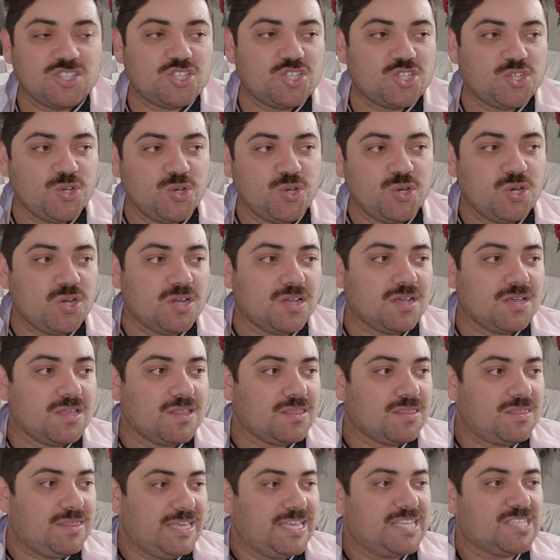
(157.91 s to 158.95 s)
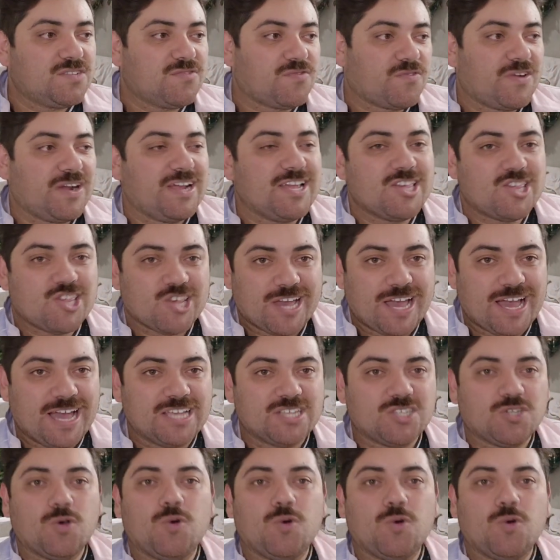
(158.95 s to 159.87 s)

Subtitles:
took this franchise,